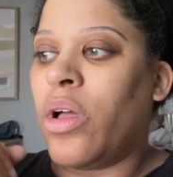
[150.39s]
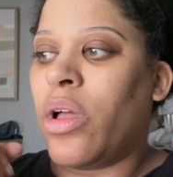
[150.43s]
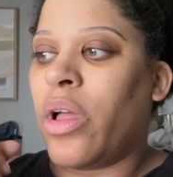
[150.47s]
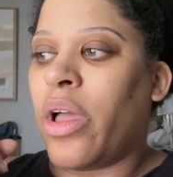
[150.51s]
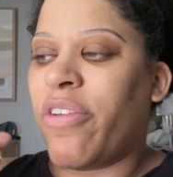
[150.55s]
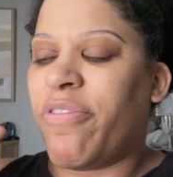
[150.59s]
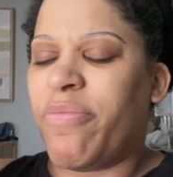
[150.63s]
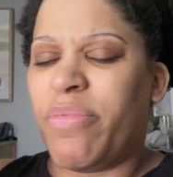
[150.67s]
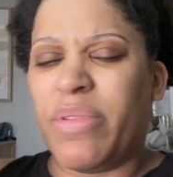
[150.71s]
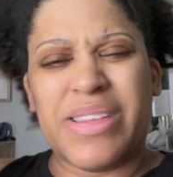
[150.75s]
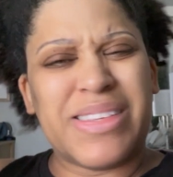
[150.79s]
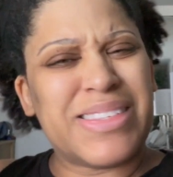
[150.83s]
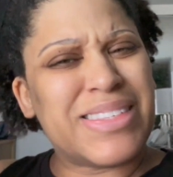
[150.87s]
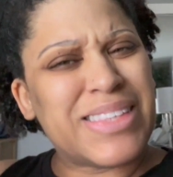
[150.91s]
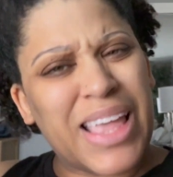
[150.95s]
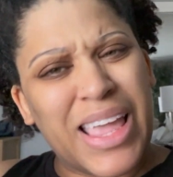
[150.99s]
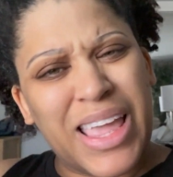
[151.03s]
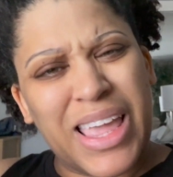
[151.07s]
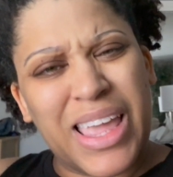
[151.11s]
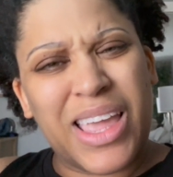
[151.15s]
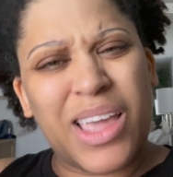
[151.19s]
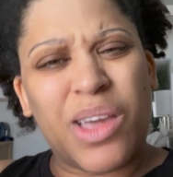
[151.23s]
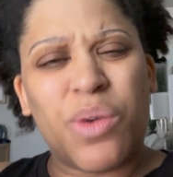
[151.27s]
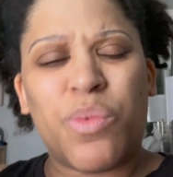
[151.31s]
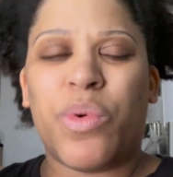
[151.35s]
have been
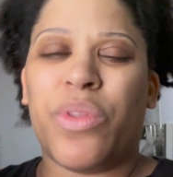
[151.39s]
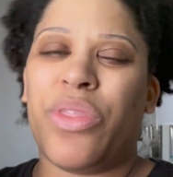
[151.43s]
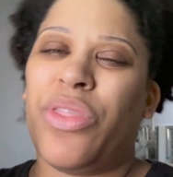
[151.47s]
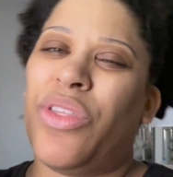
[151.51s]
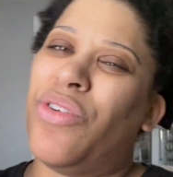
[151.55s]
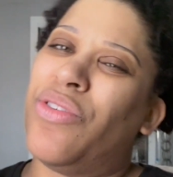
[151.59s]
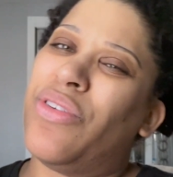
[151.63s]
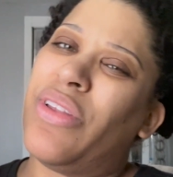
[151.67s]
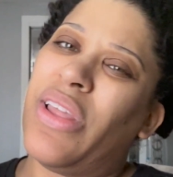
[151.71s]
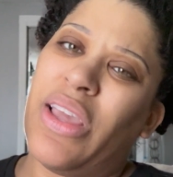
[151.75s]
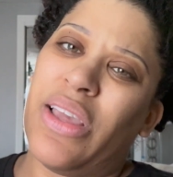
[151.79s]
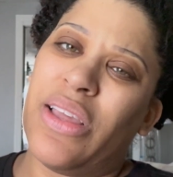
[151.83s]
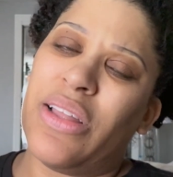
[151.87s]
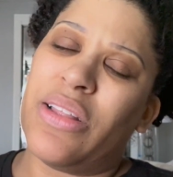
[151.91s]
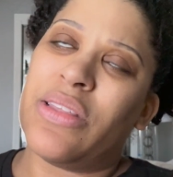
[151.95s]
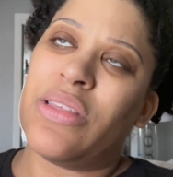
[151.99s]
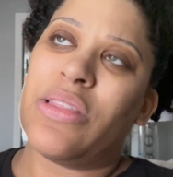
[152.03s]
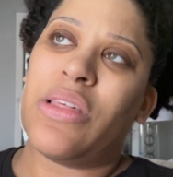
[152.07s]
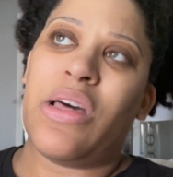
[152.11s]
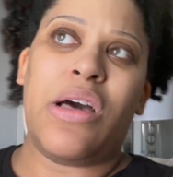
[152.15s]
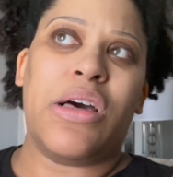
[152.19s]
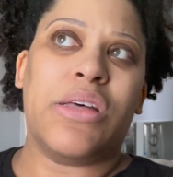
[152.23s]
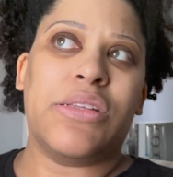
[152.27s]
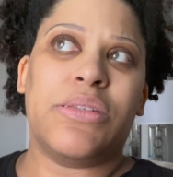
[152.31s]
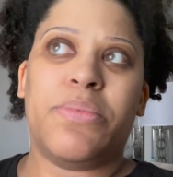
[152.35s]
saying, what they're taking to
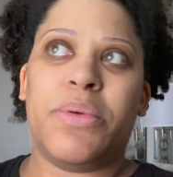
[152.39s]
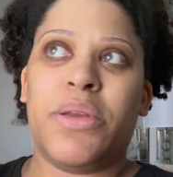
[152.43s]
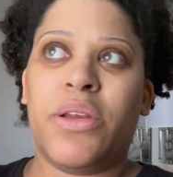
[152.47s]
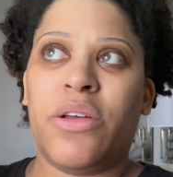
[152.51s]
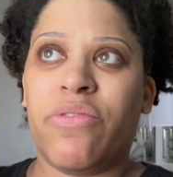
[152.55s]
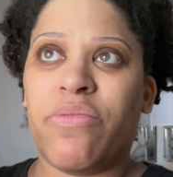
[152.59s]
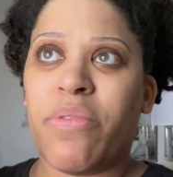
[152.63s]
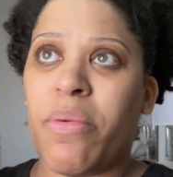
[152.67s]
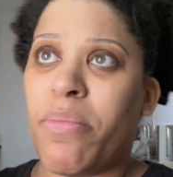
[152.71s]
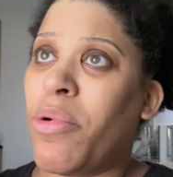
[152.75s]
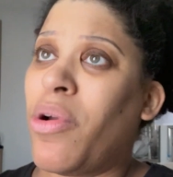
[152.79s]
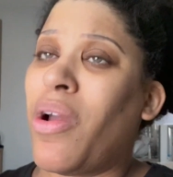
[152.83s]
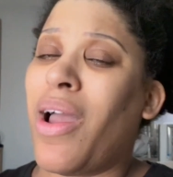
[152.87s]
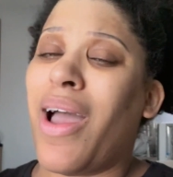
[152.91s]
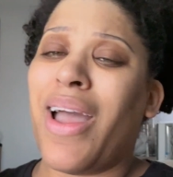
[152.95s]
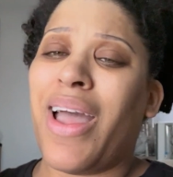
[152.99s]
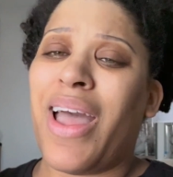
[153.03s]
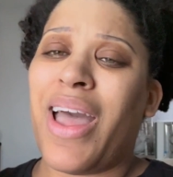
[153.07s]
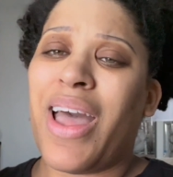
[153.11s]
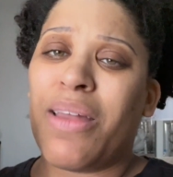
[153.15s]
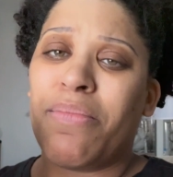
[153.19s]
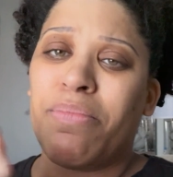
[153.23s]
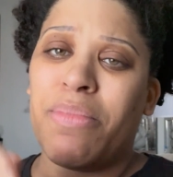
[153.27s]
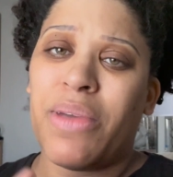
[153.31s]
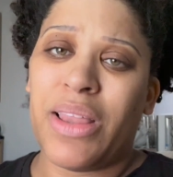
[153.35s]
the hospital. Remember, I
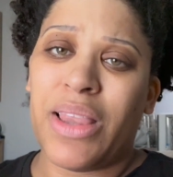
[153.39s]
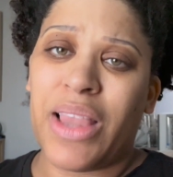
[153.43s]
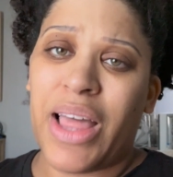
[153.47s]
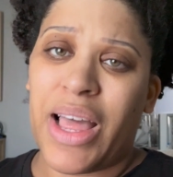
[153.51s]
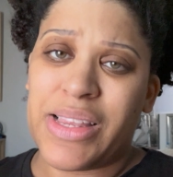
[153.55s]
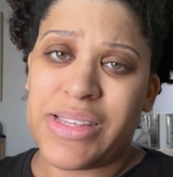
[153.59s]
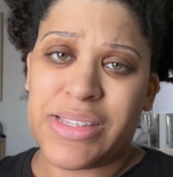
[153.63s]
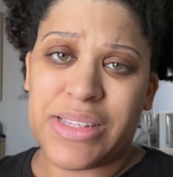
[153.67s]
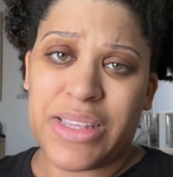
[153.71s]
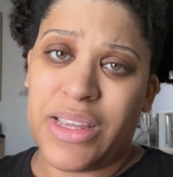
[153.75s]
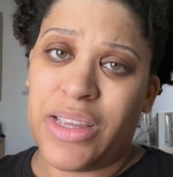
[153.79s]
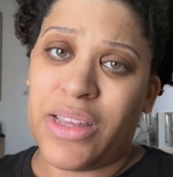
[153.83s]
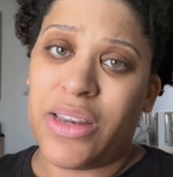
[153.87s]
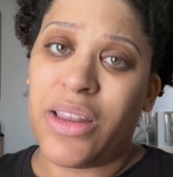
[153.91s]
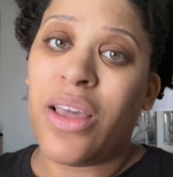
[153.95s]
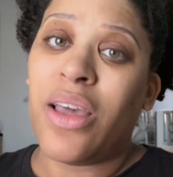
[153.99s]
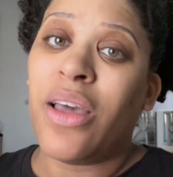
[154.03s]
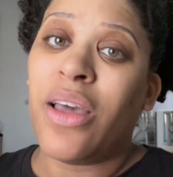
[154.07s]
had my last kid